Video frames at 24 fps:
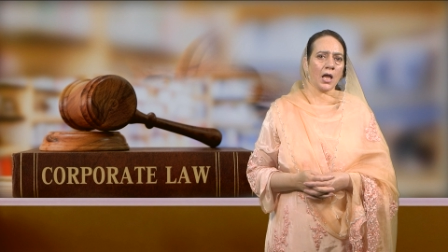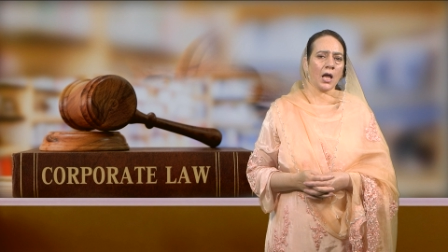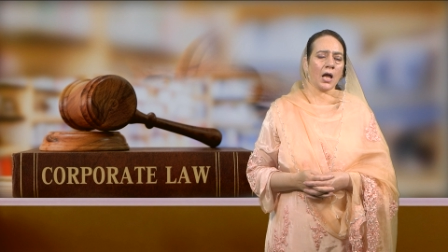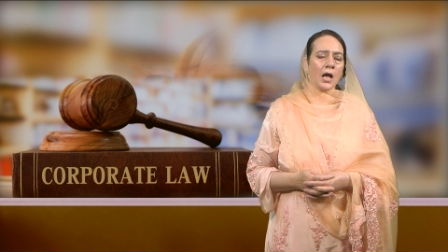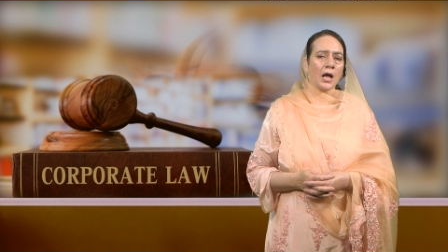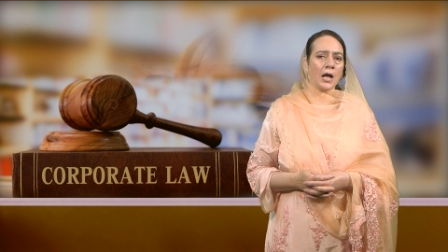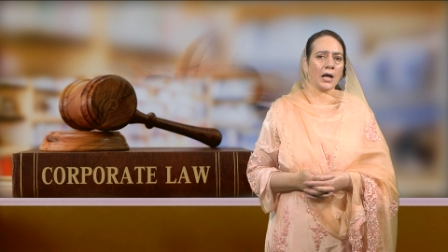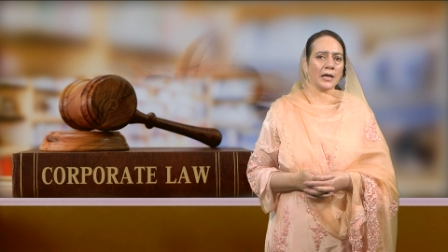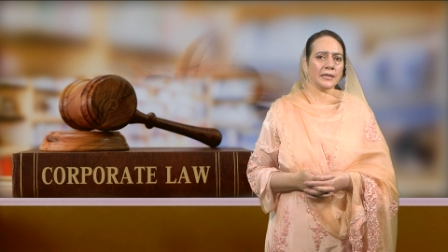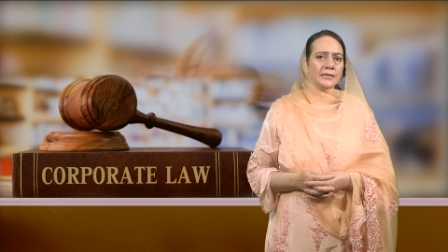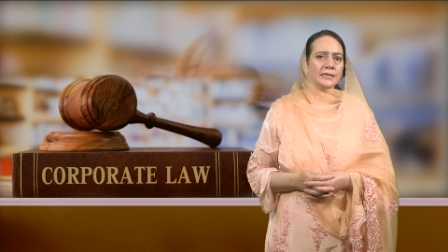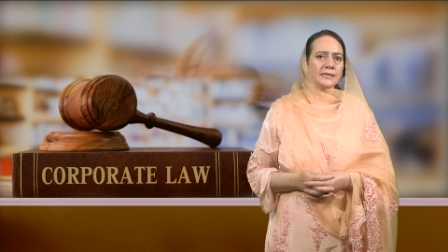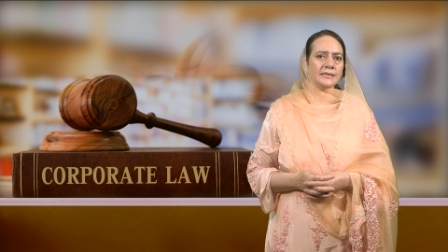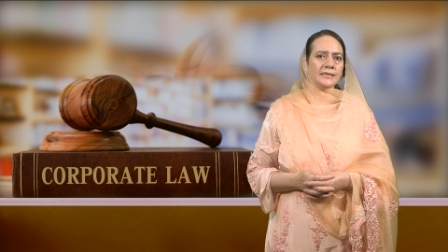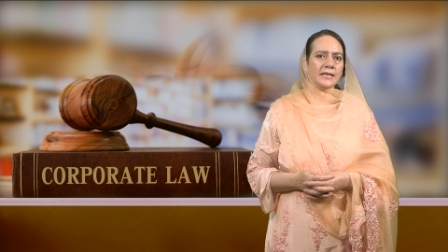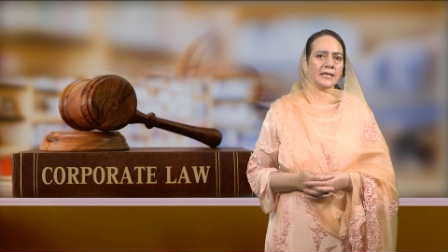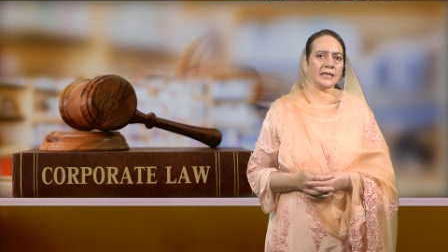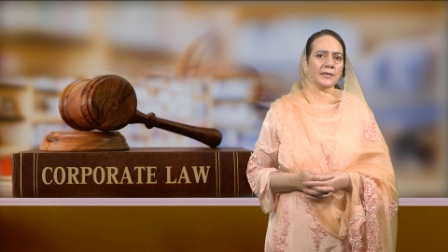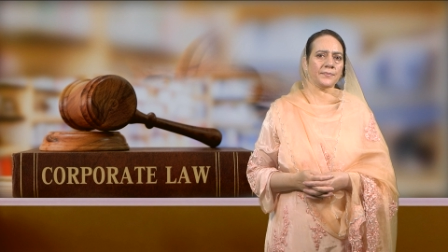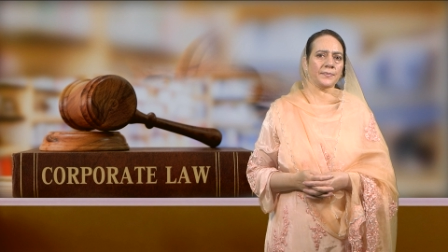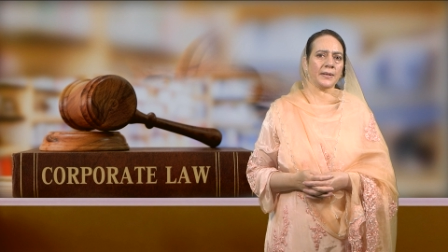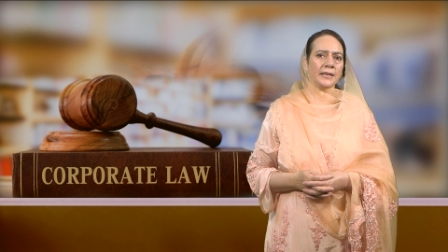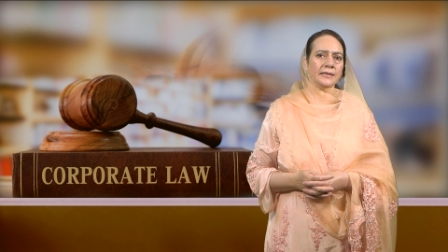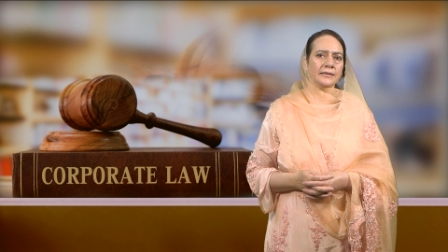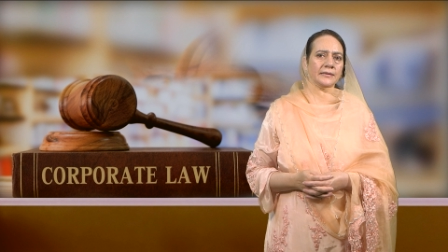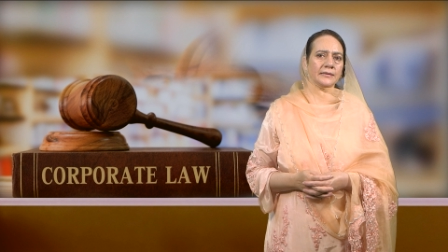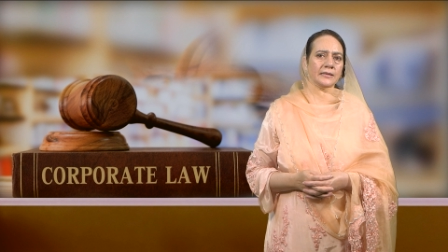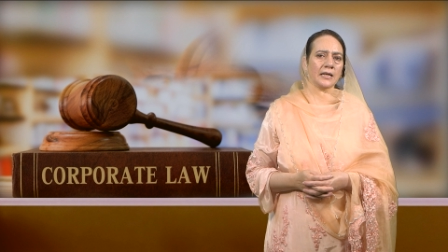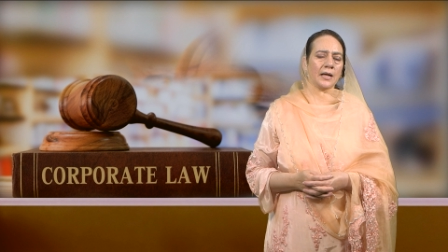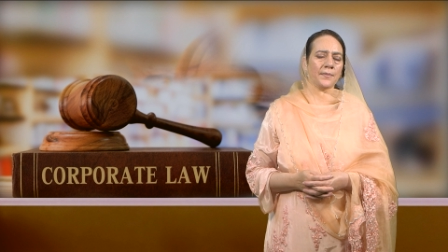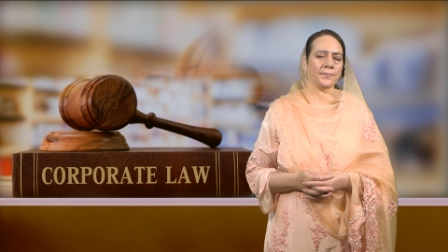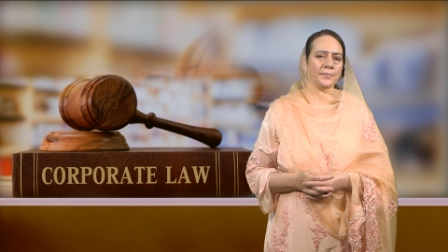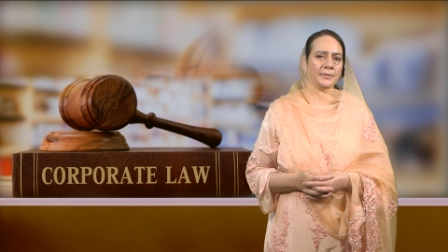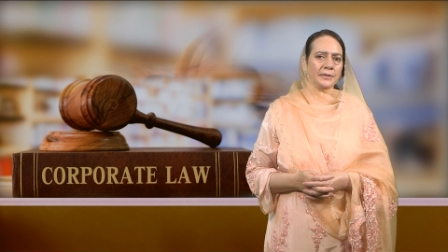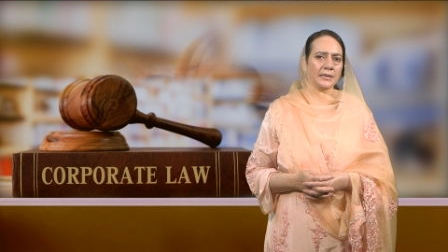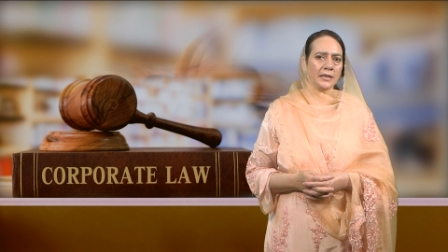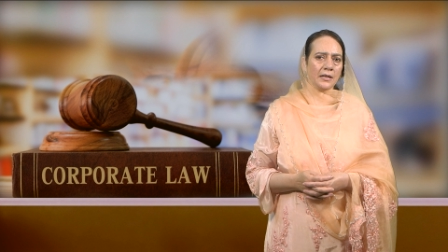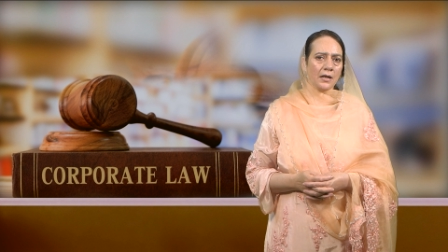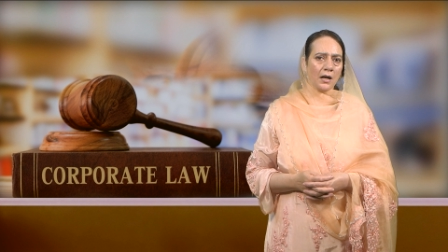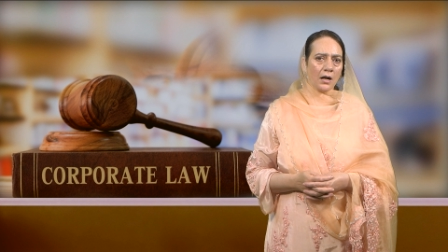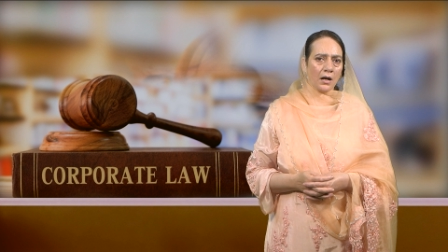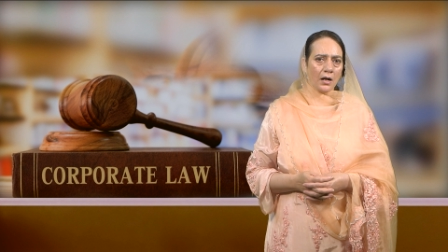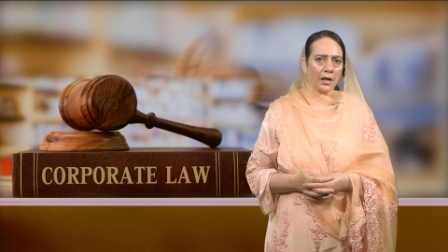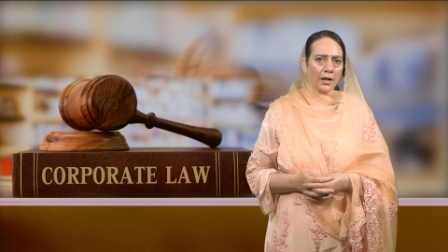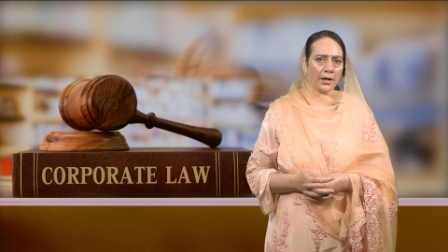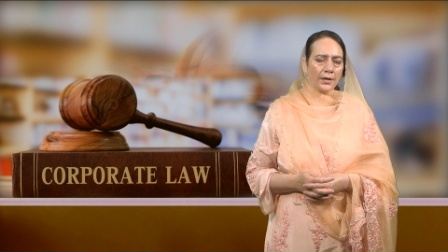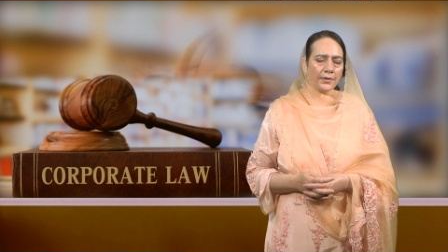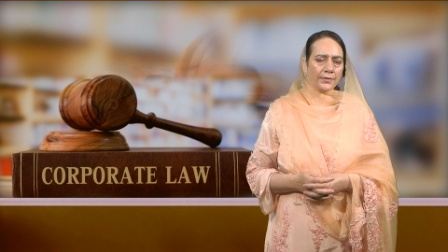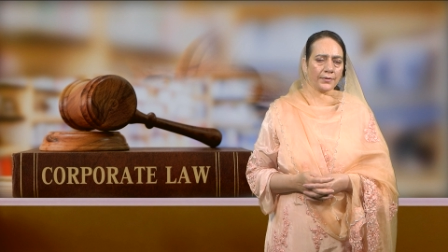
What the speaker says: undertaken by the company are: